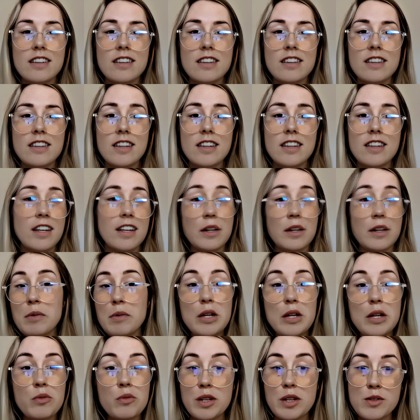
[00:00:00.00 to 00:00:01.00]
the limited
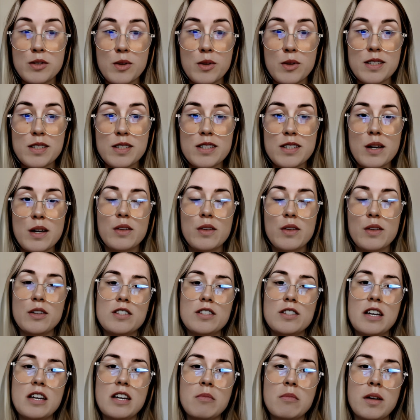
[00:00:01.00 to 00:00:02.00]
resources on their
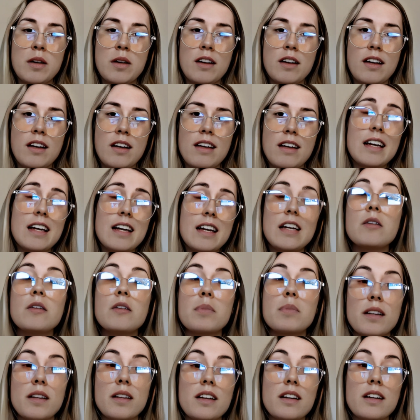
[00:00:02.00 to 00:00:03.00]
team and
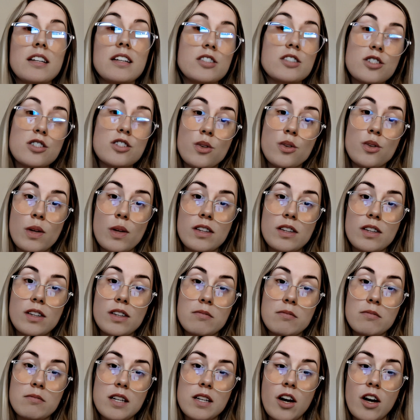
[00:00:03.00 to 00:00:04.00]
inability to do it
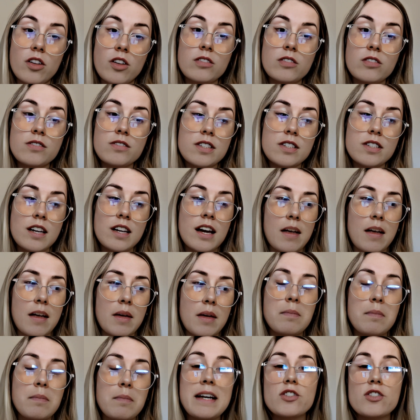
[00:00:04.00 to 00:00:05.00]
themselves, and
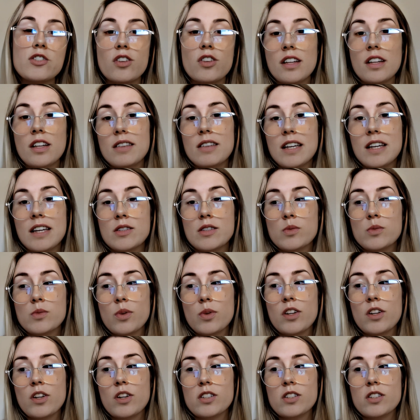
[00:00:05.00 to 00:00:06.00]
make sure that things where
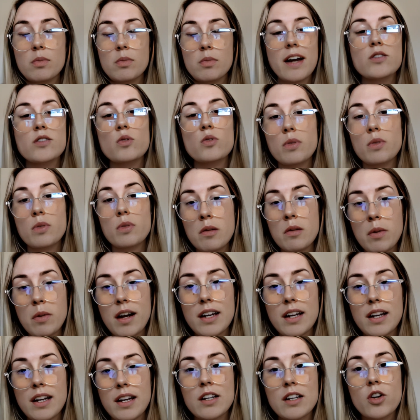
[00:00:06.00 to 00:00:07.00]
suppliers are being
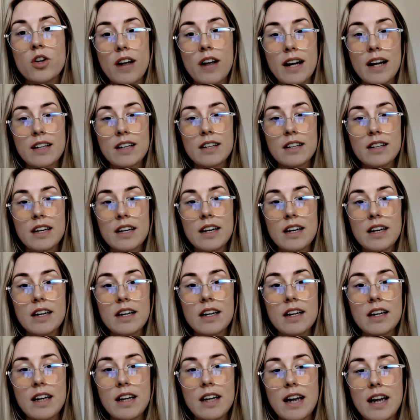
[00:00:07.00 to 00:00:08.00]
bucketed
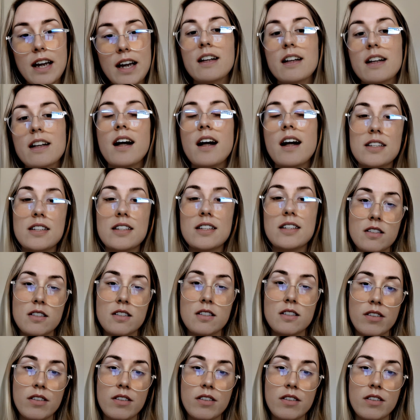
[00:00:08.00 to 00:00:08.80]
correctly and classified